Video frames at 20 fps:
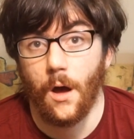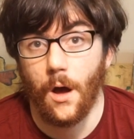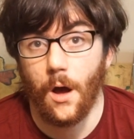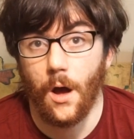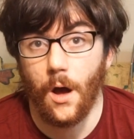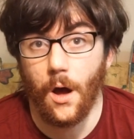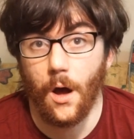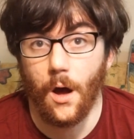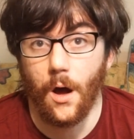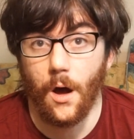
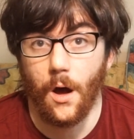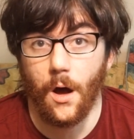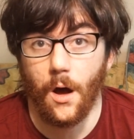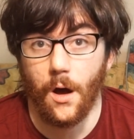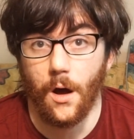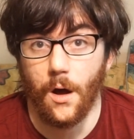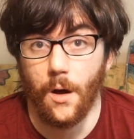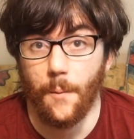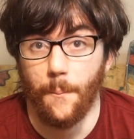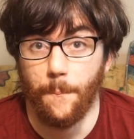
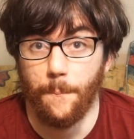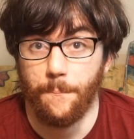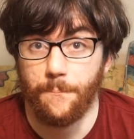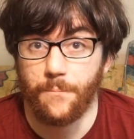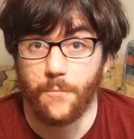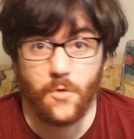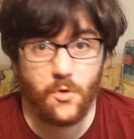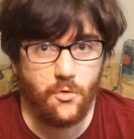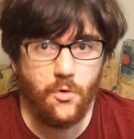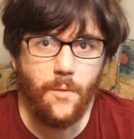
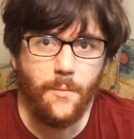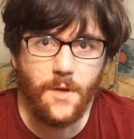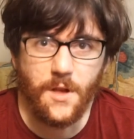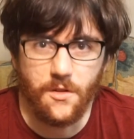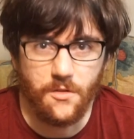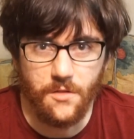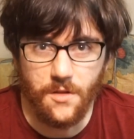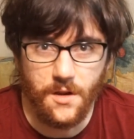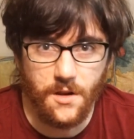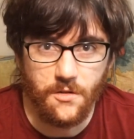Which normally
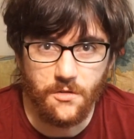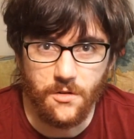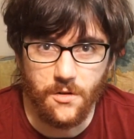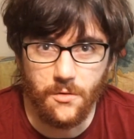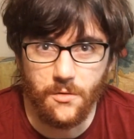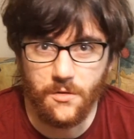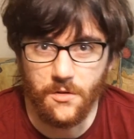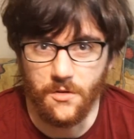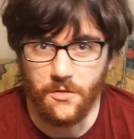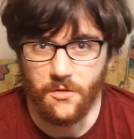isn't an
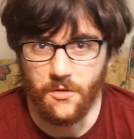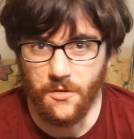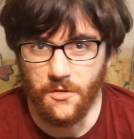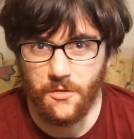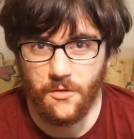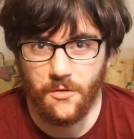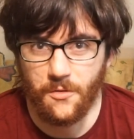issue, just